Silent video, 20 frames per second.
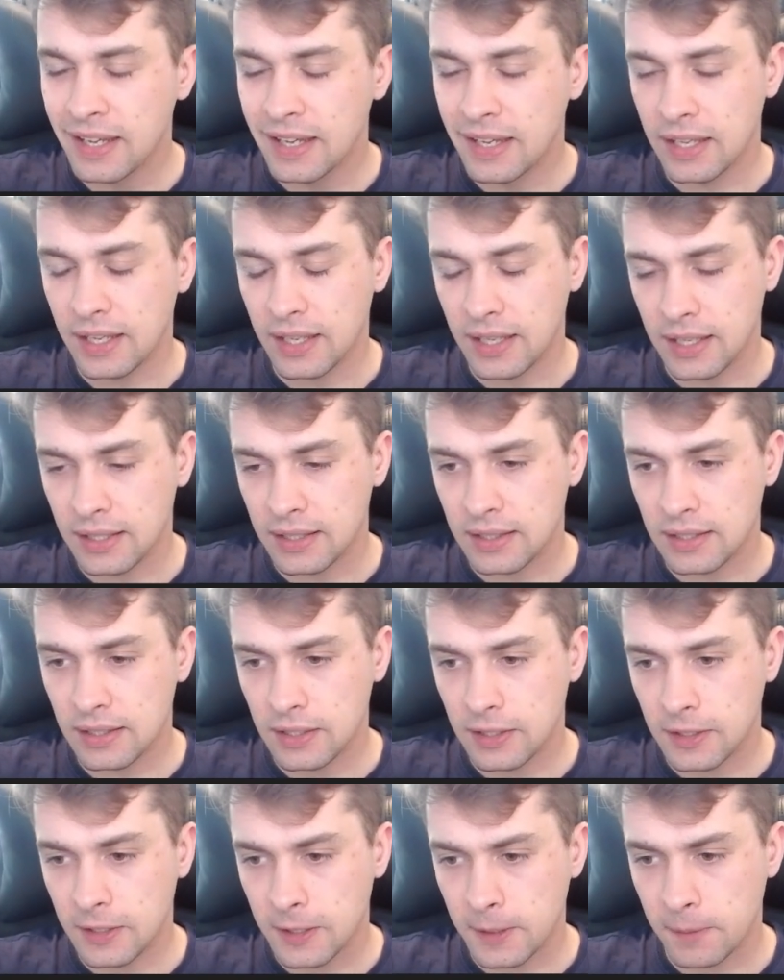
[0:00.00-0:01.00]
And
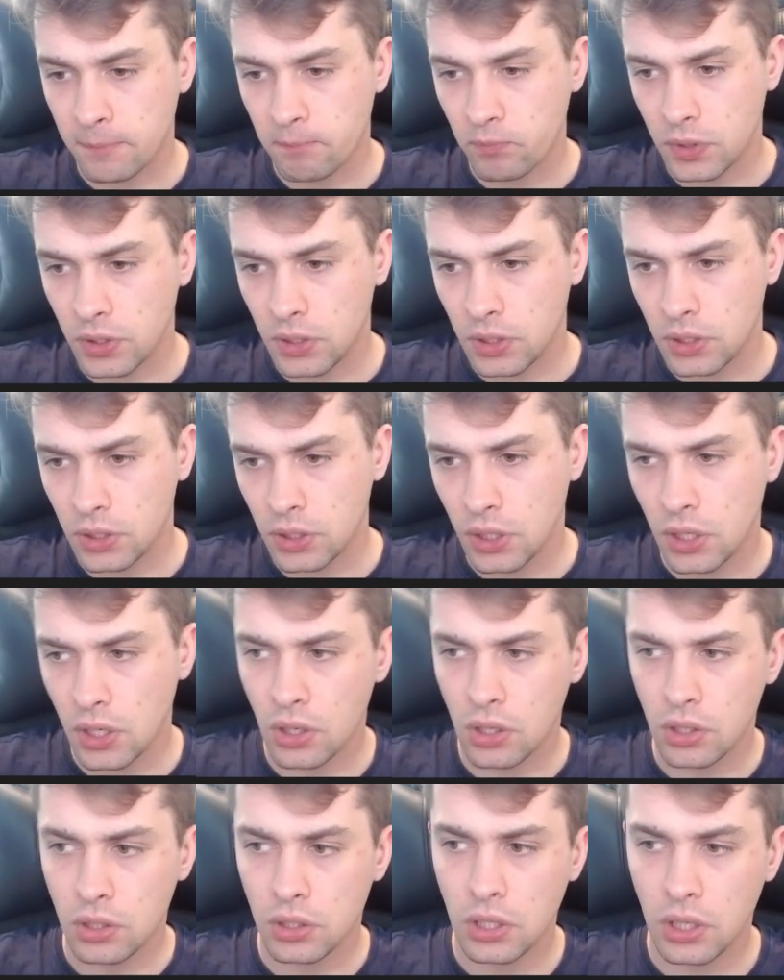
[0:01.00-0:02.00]
in here
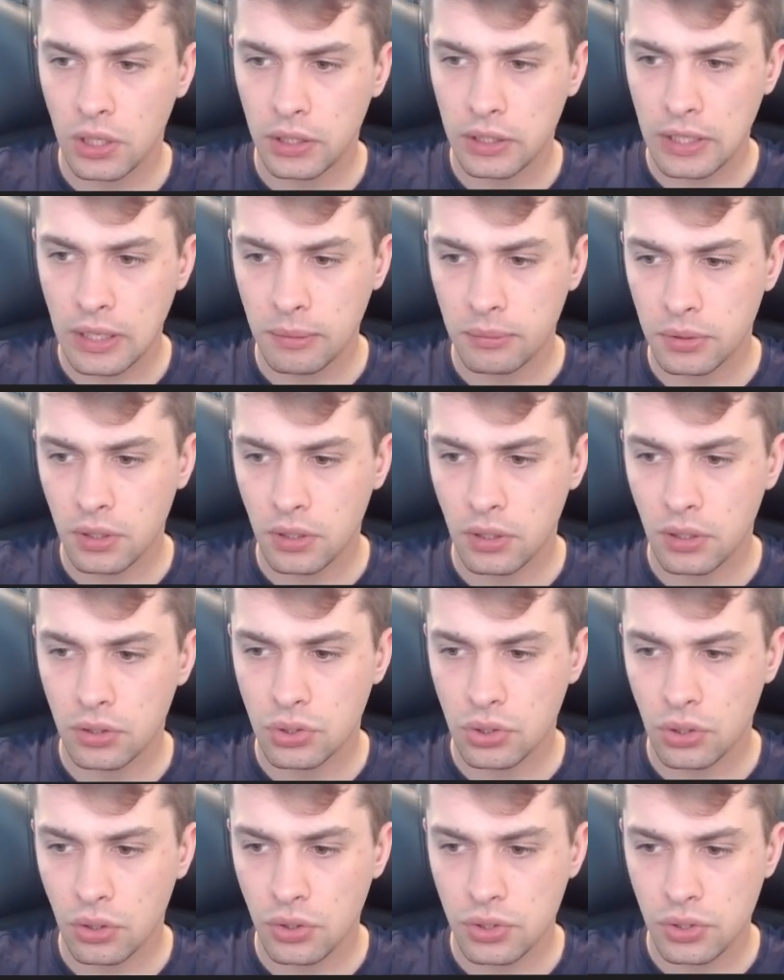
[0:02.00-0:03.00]
the tempting
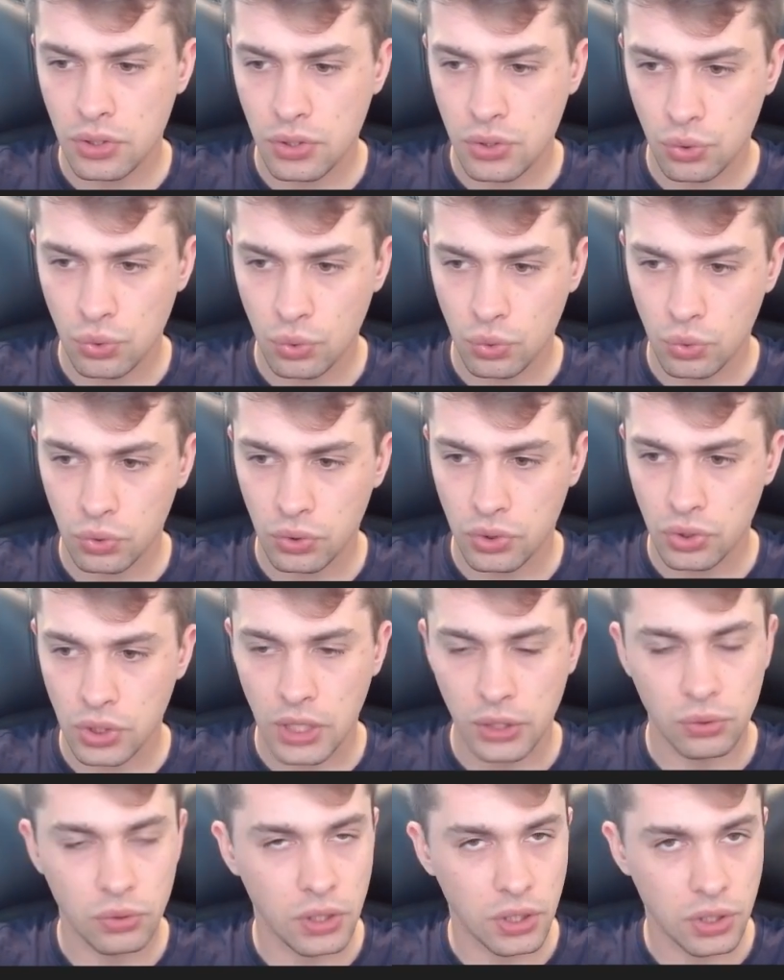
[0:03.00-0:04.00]
choice is to try to
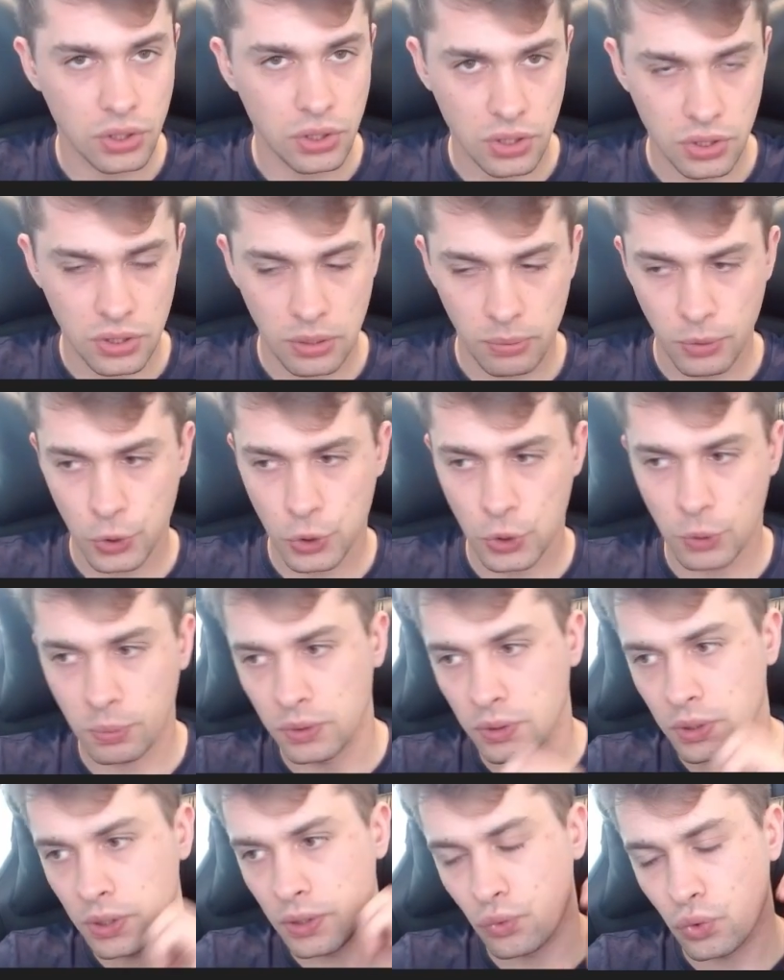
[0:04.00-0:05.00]
exchange the bishop on
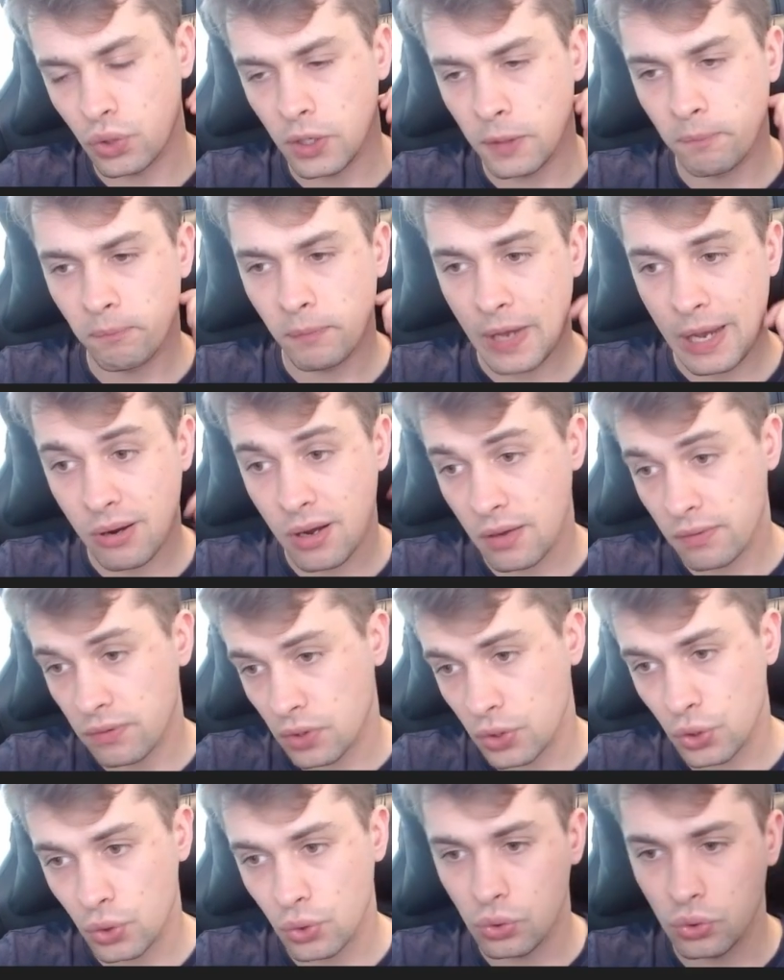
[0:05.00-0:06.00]
d3. However,
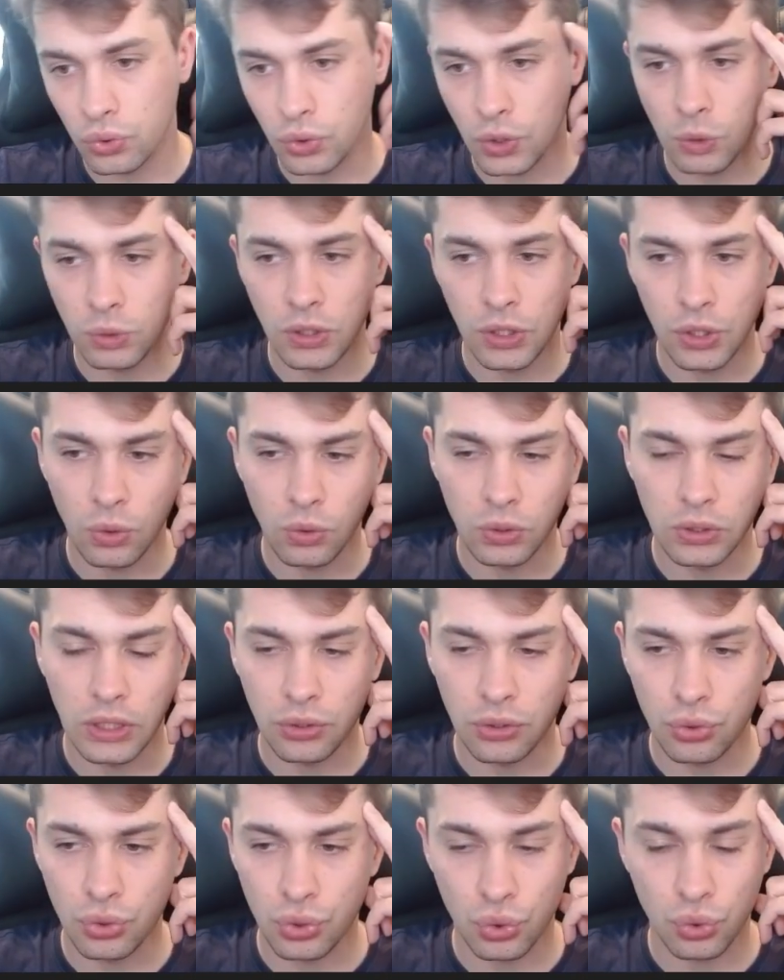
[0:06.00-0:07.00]
you know the rule that you
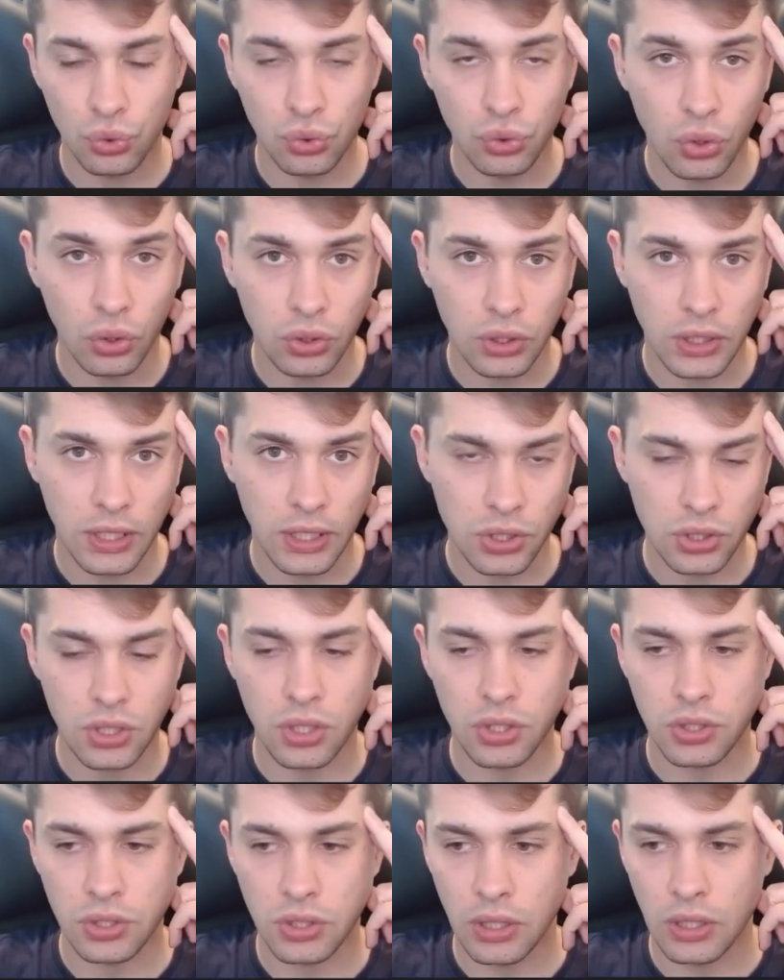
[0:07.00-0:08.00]
should not
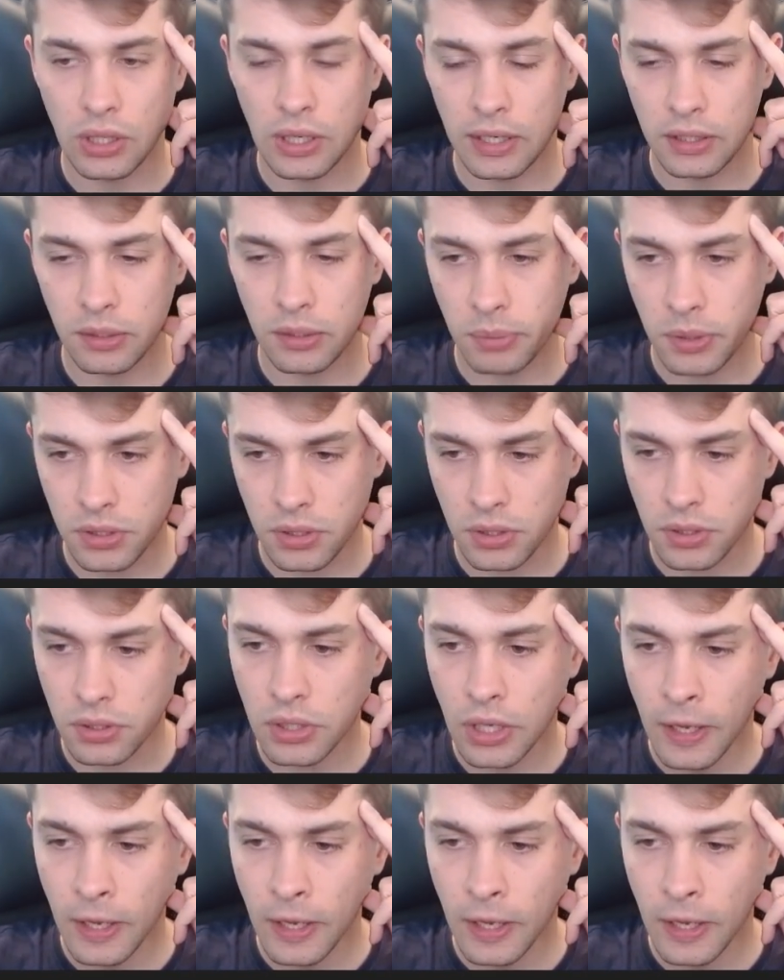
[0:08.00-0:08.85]
exchange the light pieces